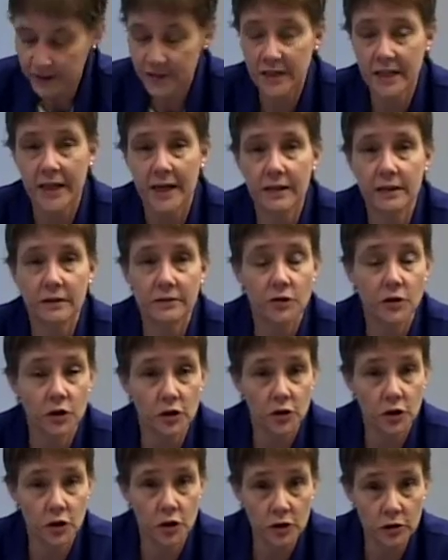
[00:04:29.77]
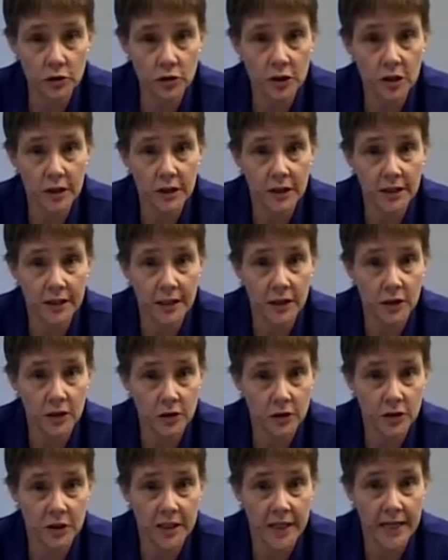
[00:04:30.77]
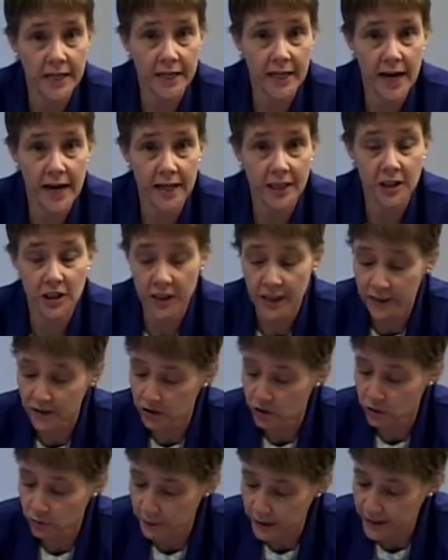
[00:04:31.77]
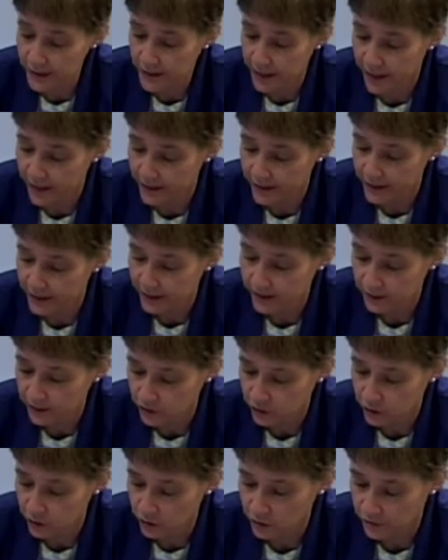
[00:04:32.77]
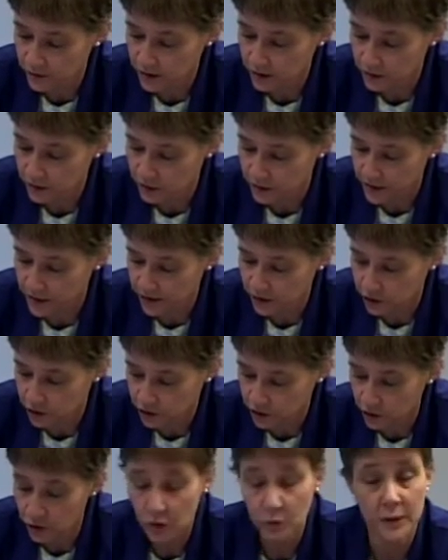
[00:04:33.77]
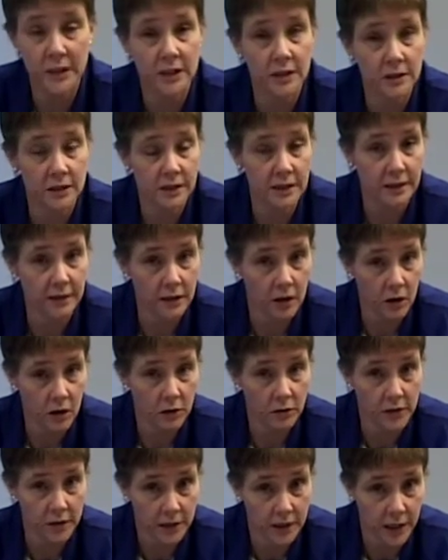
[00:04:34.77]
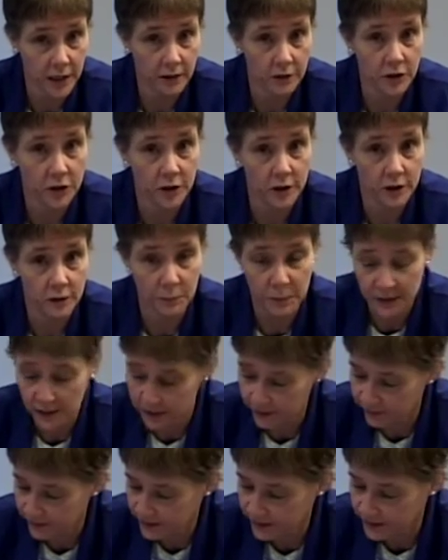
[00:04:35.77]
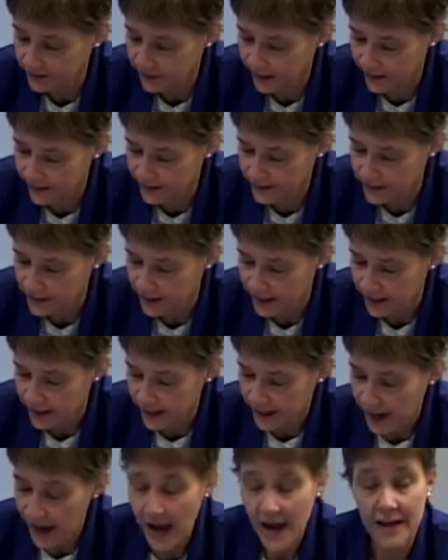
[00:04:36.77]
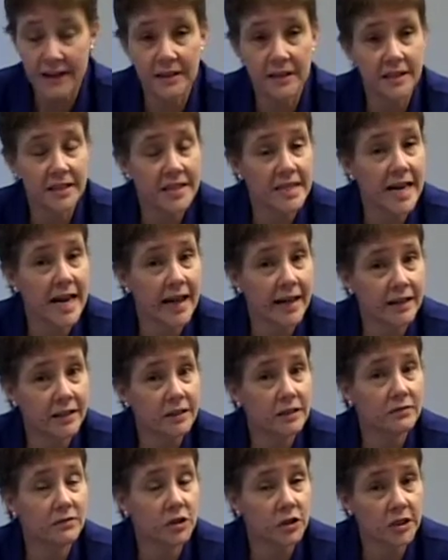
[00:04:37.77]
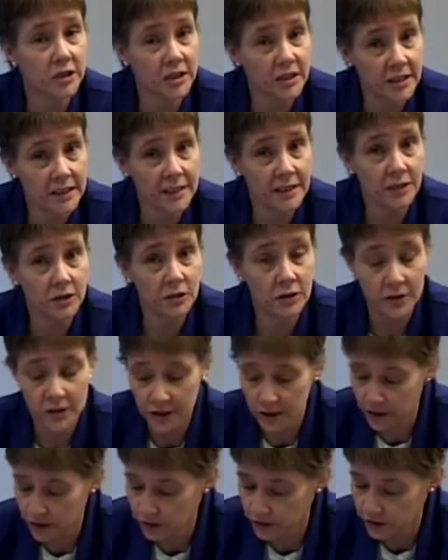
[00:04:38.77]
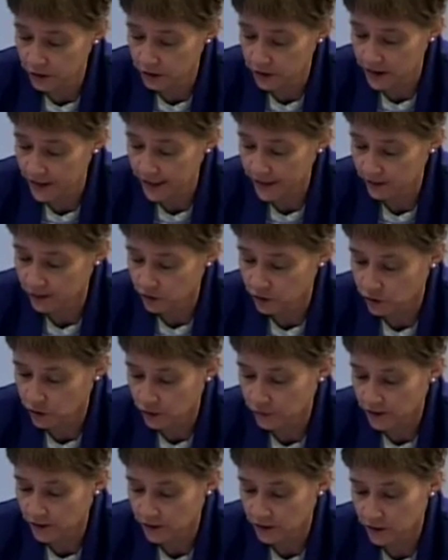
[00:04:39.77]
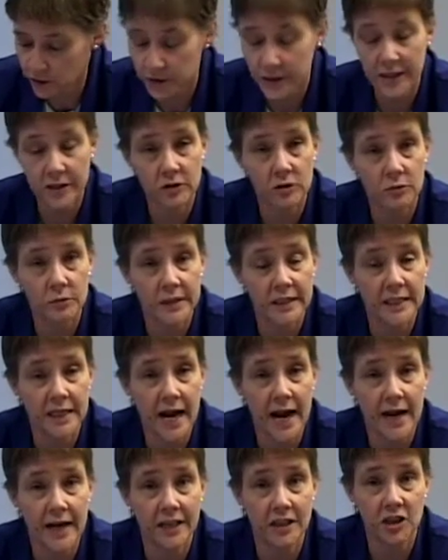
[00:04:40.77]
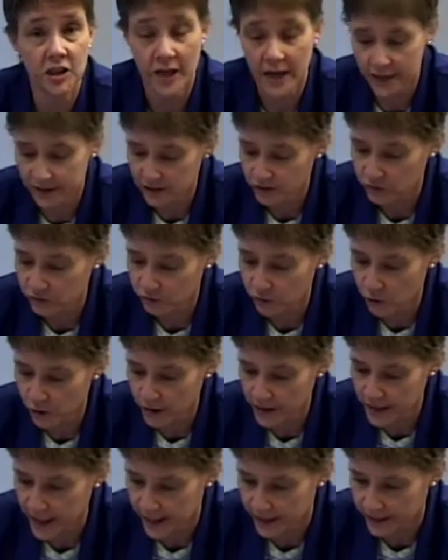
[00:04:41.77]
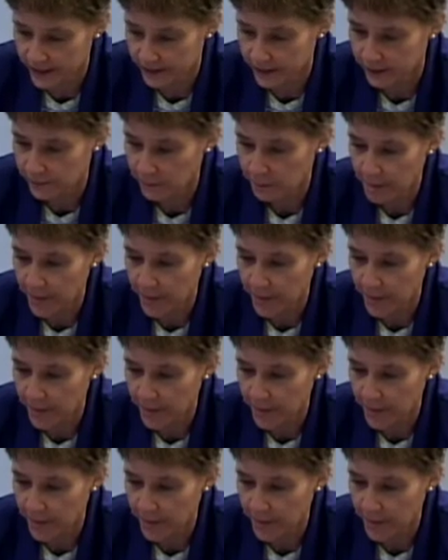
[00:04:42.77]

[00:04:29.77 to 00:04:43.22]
the end of your junior year, you take HS 390, Service Learning 2, which is the Lakota Culture specific site. And at the end of your senior year, you take Service Learning 3, HS 490.